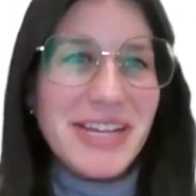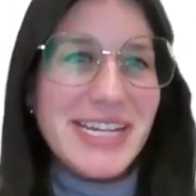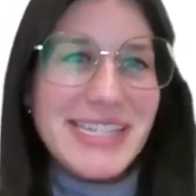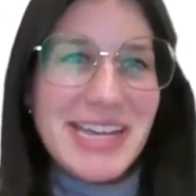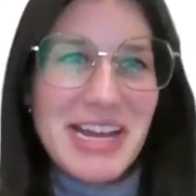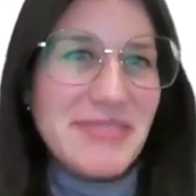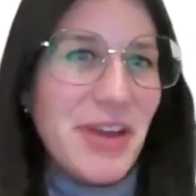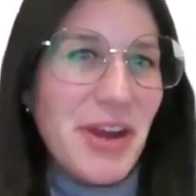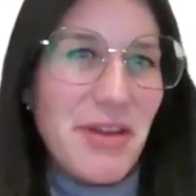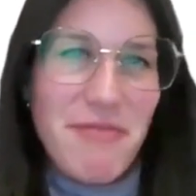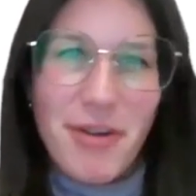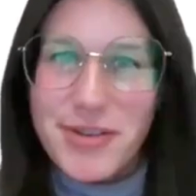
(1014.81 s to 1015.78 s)
it really sounds
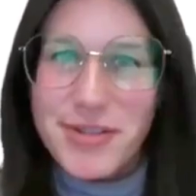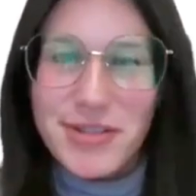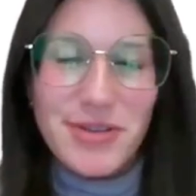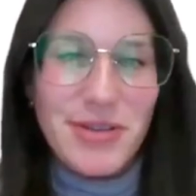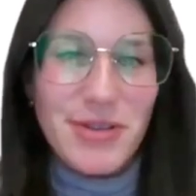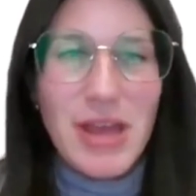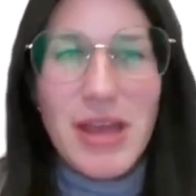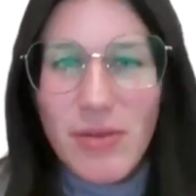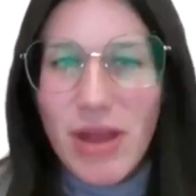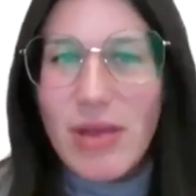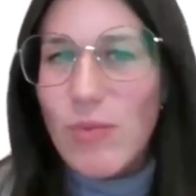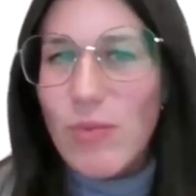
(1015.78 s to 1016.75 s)
very versatile
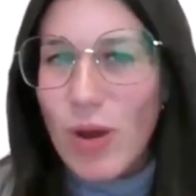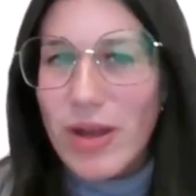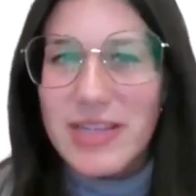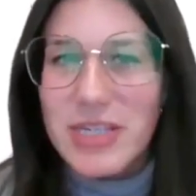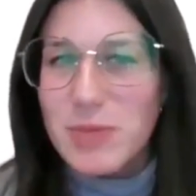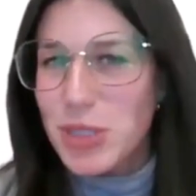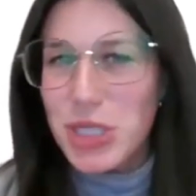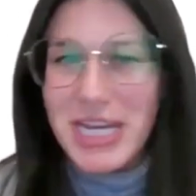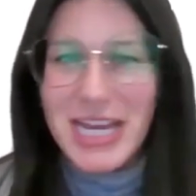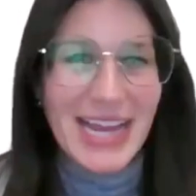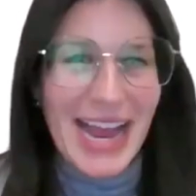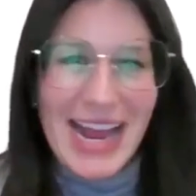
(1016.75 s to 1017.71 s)
in what this
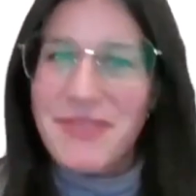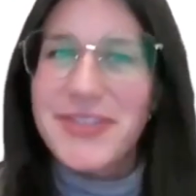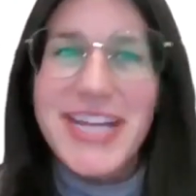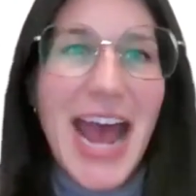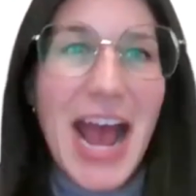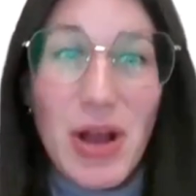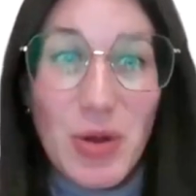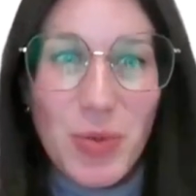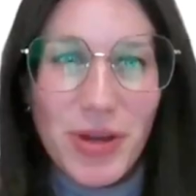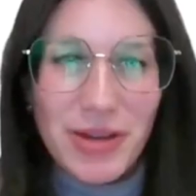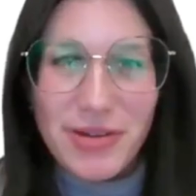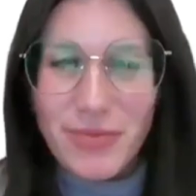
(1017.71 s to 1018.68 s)
machine can kind of
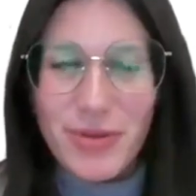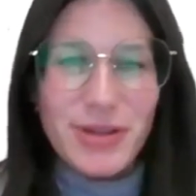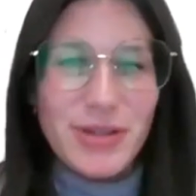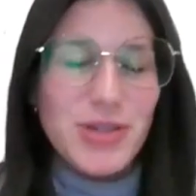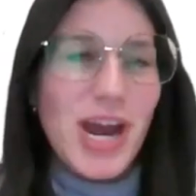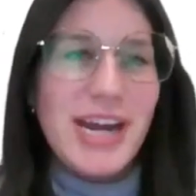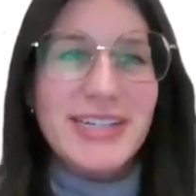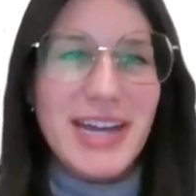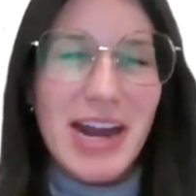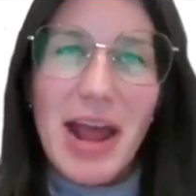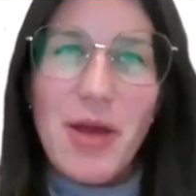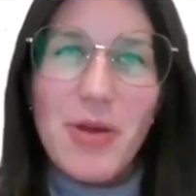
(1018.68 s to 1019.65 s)
tackle when you're trying
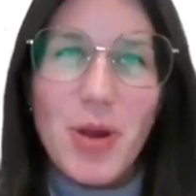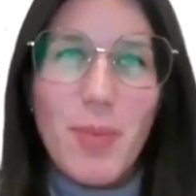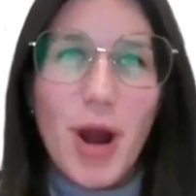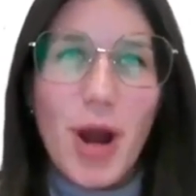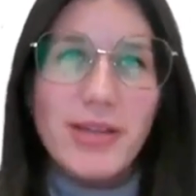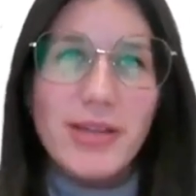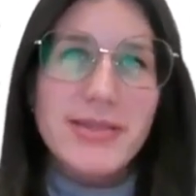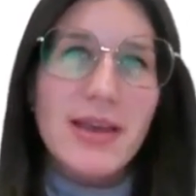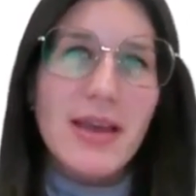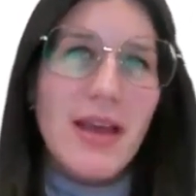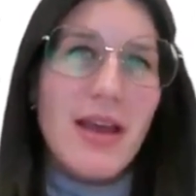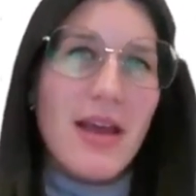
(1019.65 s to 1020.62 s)
to cut out your
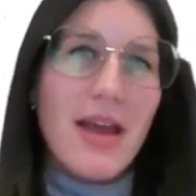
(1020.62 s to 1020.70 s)
parts.